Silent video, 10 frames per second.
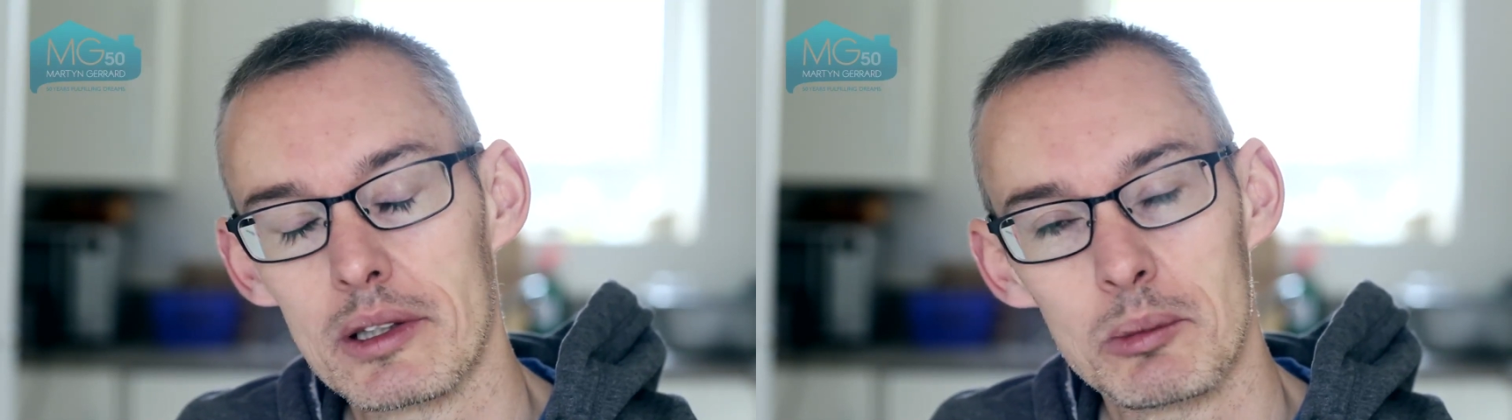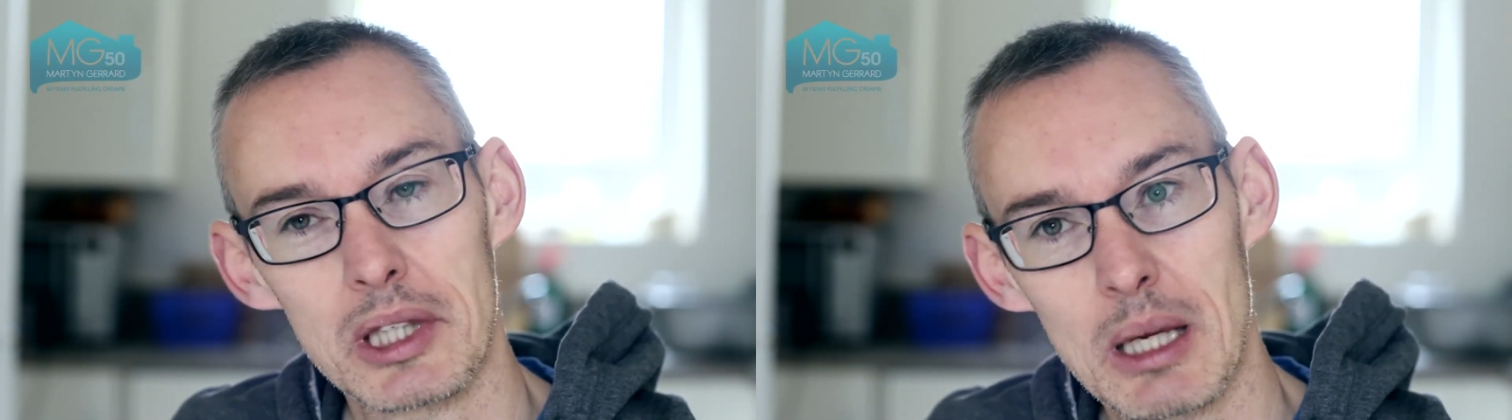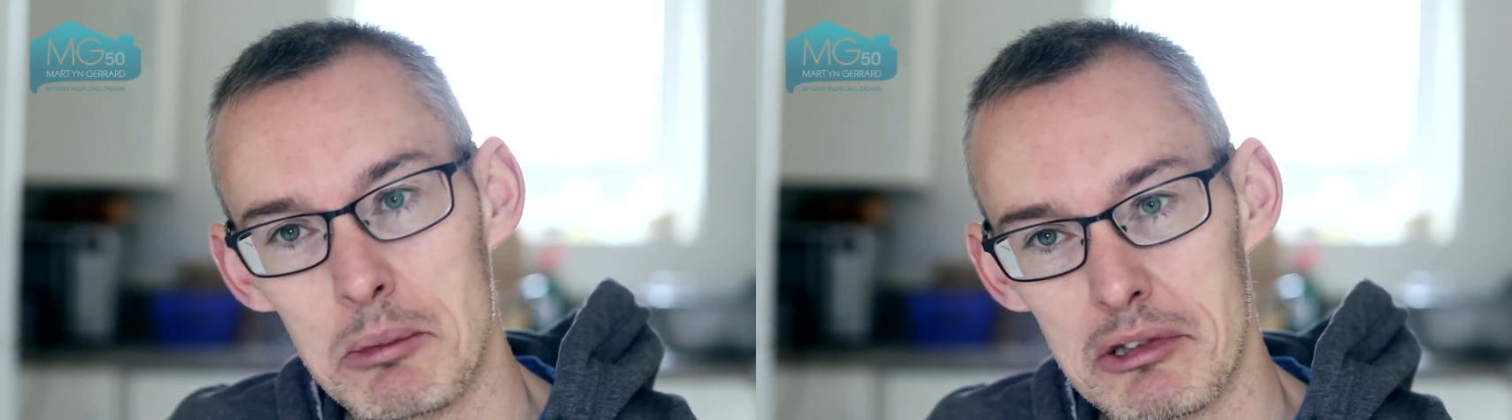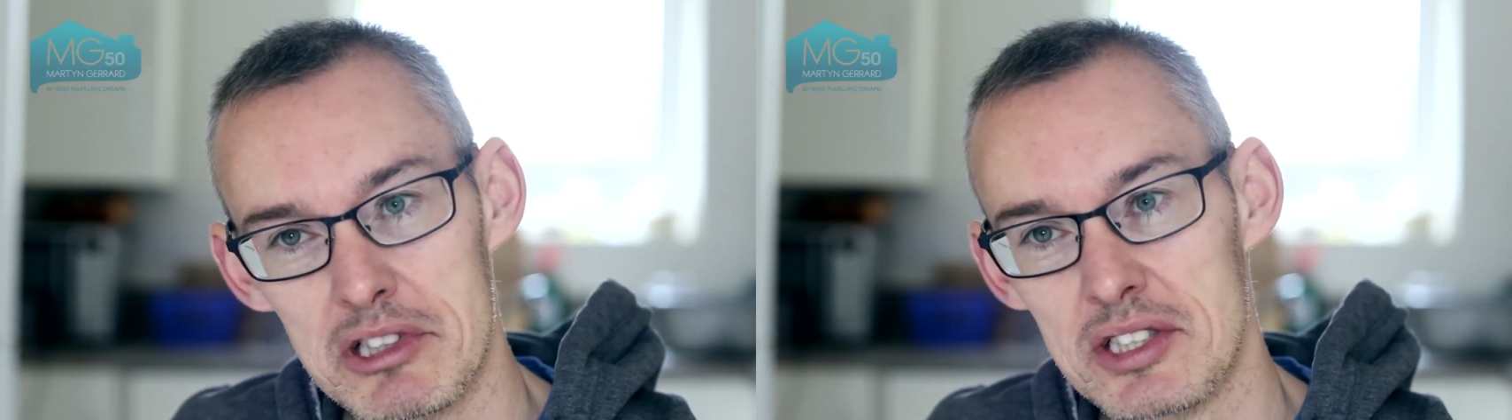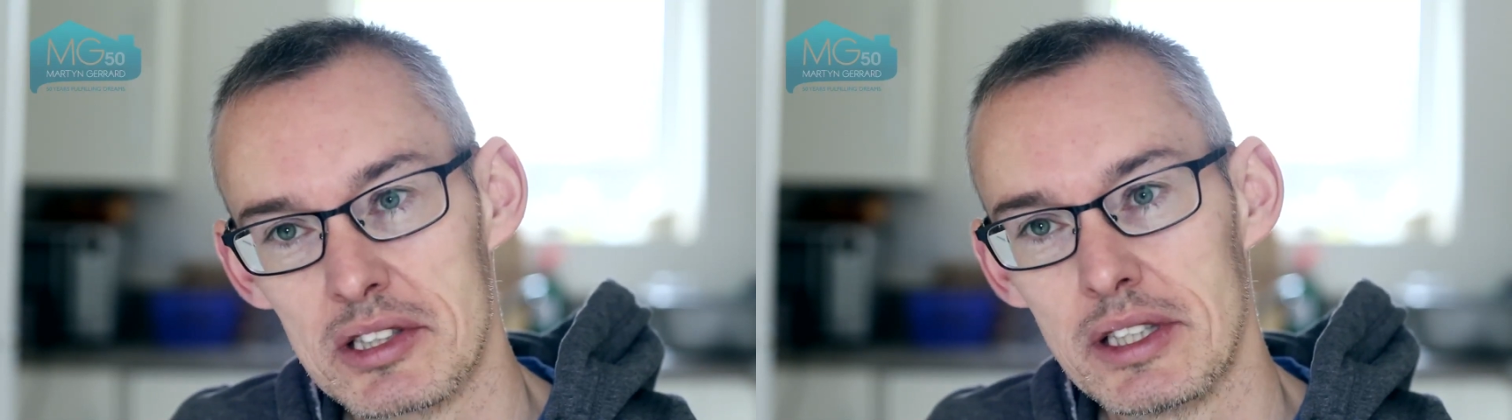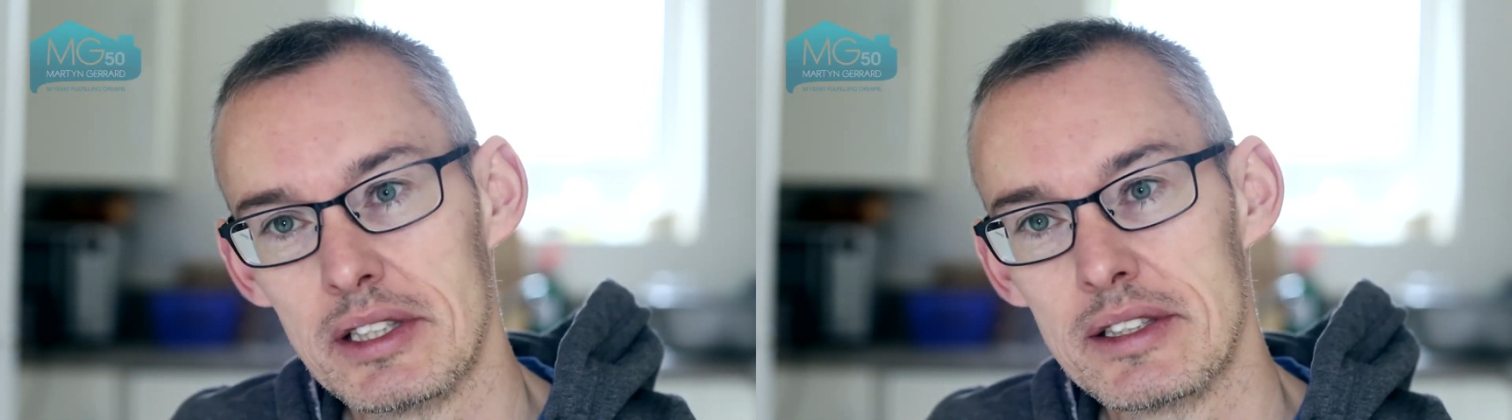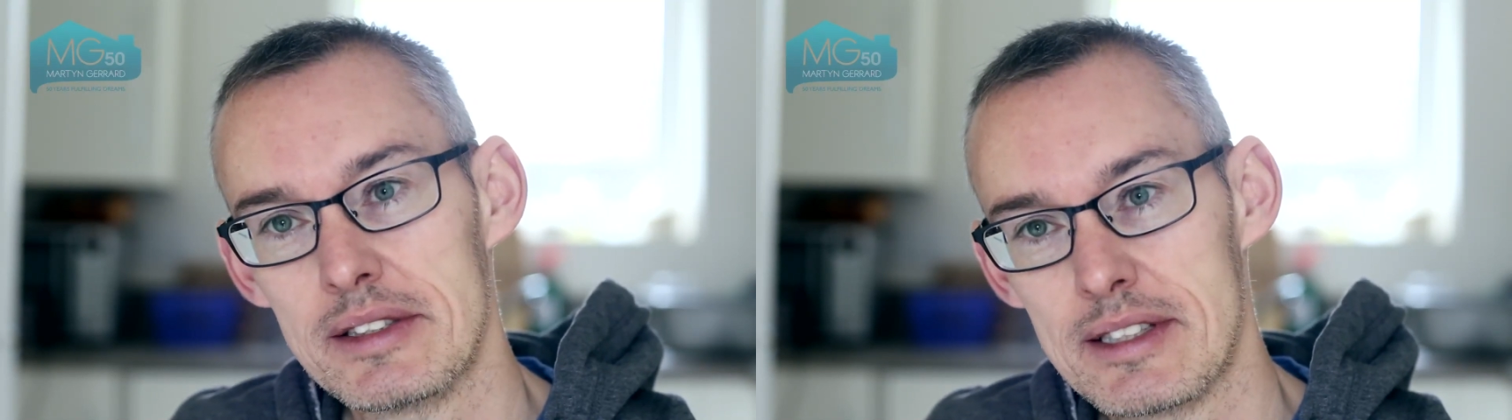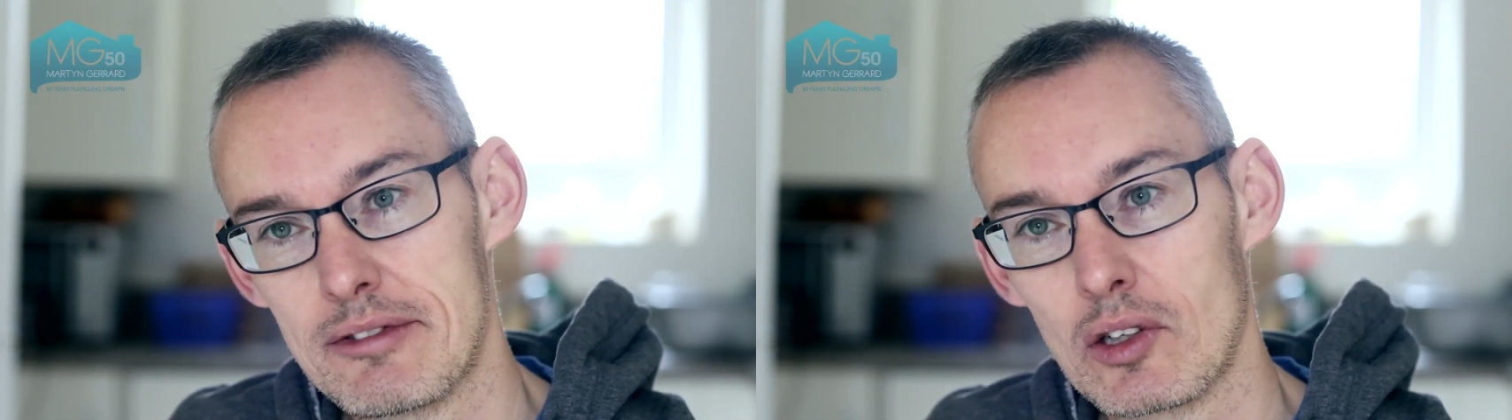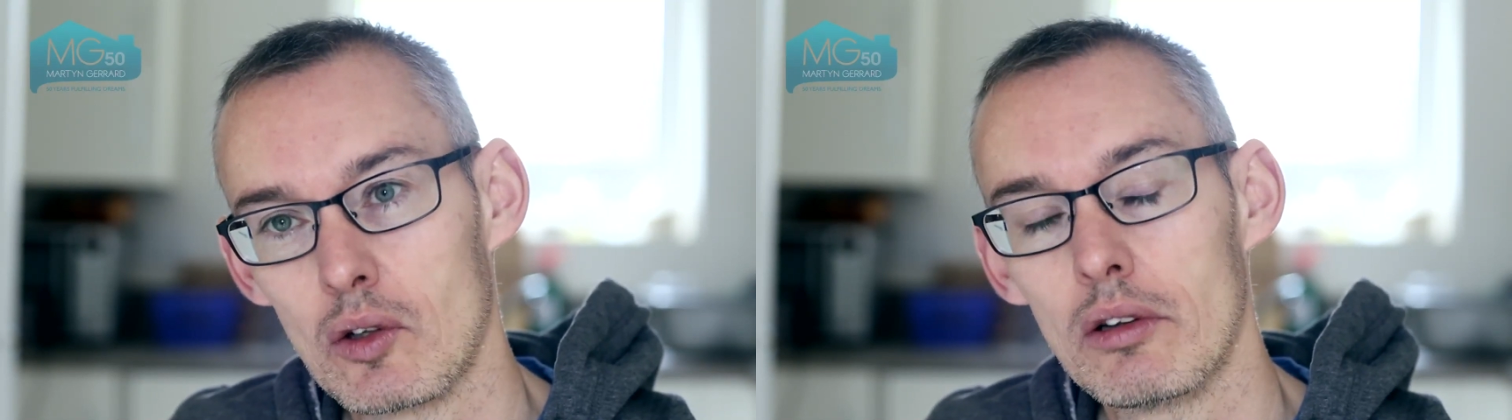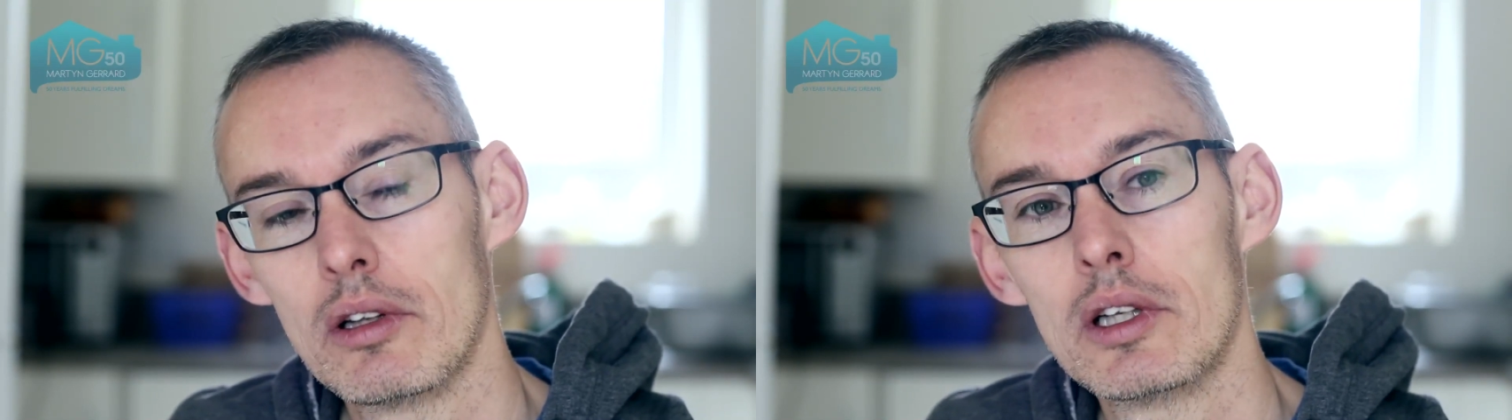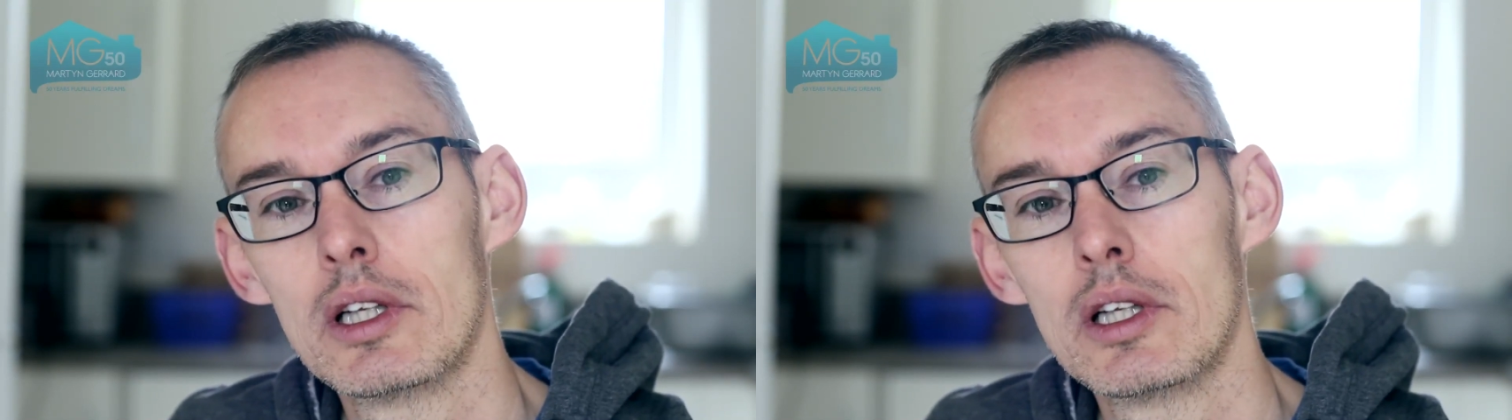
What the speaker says: that became increasingly difficult.